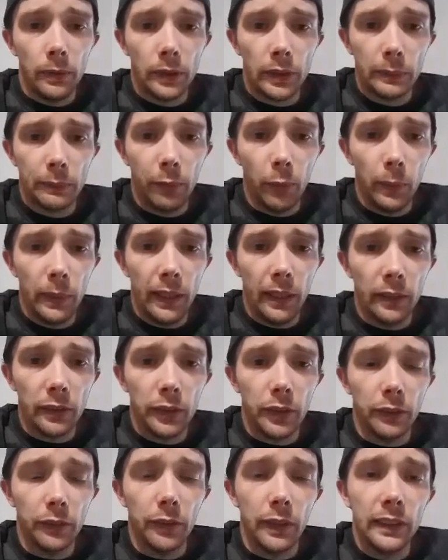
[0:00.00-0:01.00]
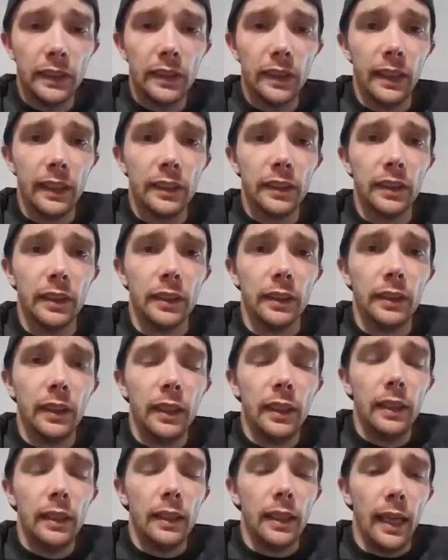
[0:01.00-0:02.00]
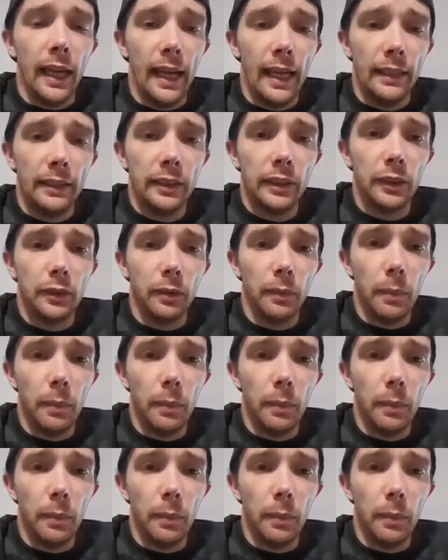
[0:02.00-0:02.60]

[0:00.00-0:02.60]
Just before we get onto your free selection, just